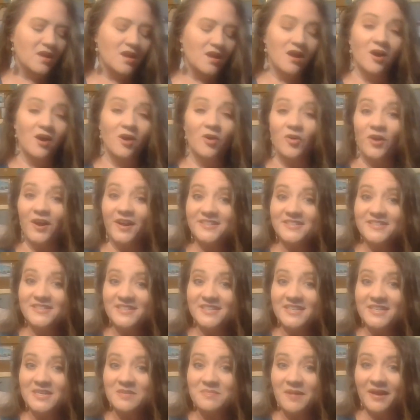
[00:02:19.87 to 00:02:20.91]
All right,
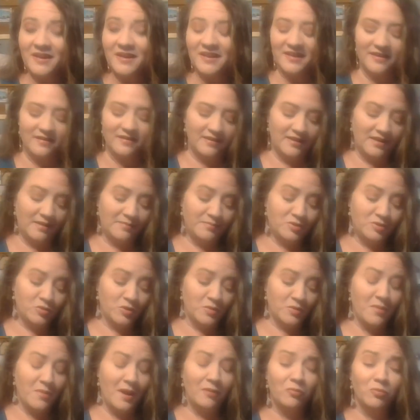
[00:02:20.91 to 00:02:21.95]
digging back in, and I'm
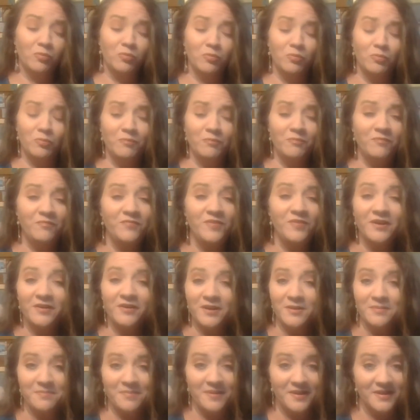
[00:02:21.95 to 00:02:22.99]
doing my
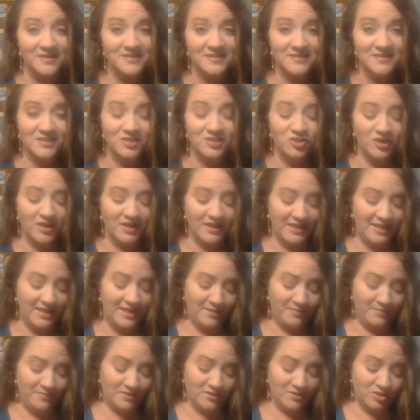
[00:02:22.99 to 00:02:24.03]
very best to try to
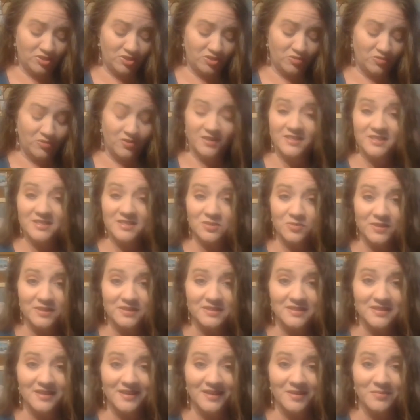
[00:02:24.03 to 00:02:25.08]
keep this short and sweet
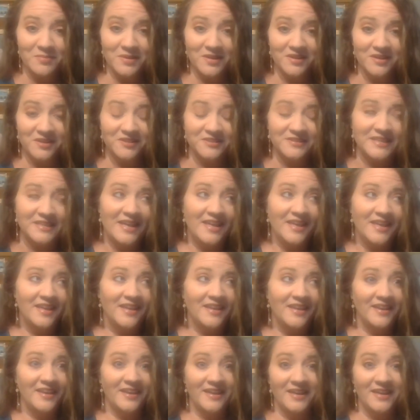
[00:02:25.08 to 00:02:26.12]
tonight because
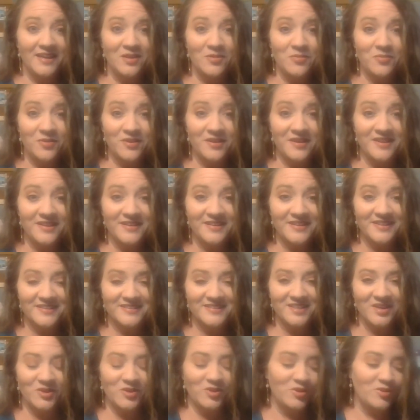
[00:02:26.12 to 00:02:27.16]
anyone can
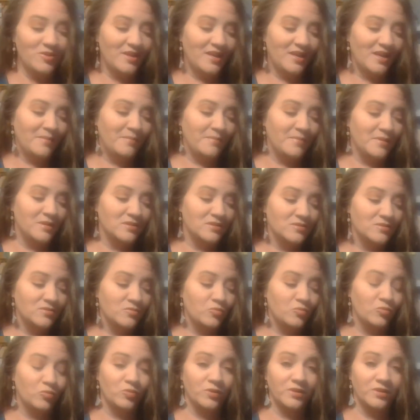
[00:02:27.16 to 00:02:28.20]
tell you that I'm
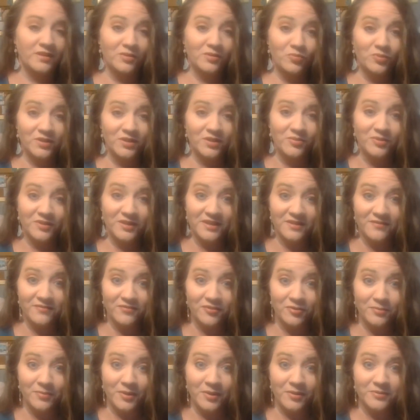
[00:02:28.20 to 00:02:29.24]
really, really, really
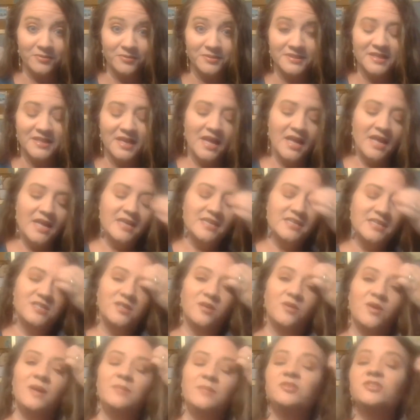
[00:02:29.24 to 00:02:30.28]
verbose.
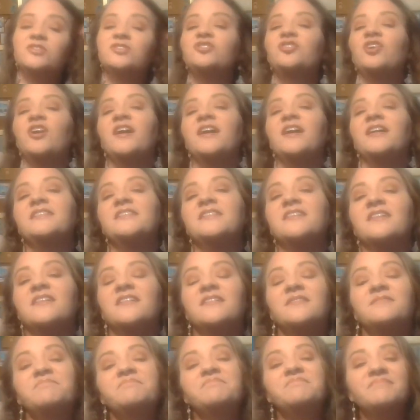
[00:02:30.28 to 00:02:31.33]
So I'm just trying
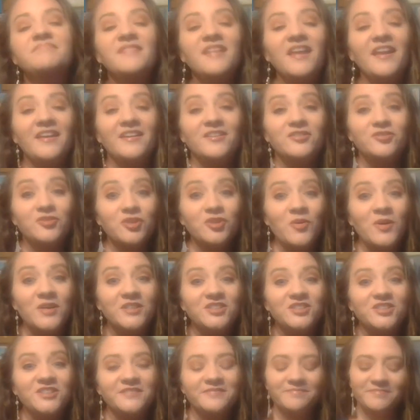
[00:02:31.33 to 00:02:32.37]
to answer the
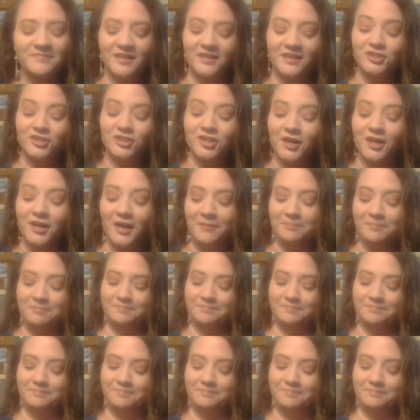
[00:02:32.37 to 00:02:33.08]
question and shut up